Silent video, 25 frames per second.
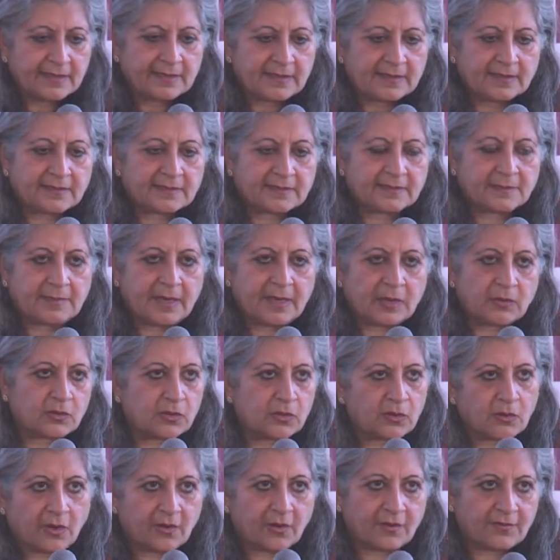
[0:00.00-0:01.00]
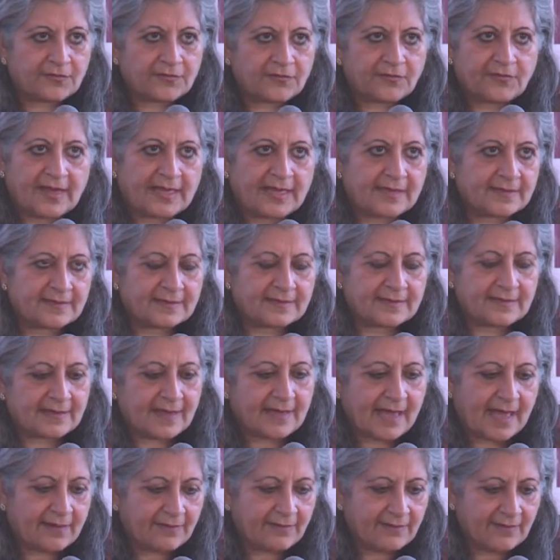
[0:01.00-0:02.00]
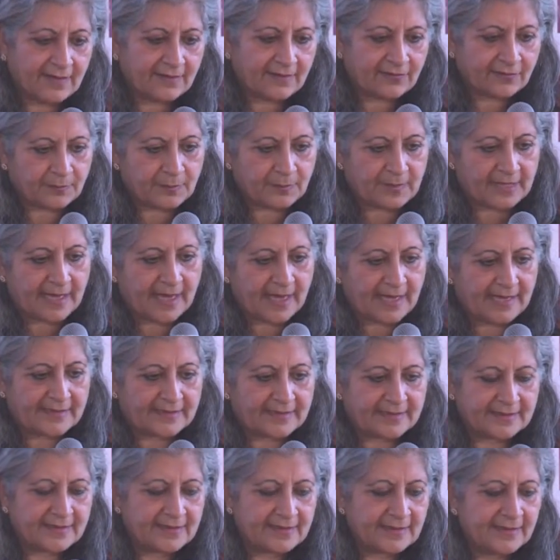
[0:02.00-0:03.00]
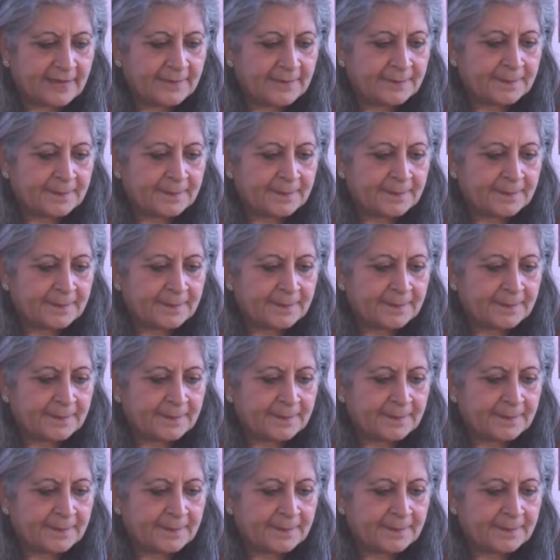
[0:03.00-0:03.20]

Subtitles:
is about a lot of friends that I've left behind.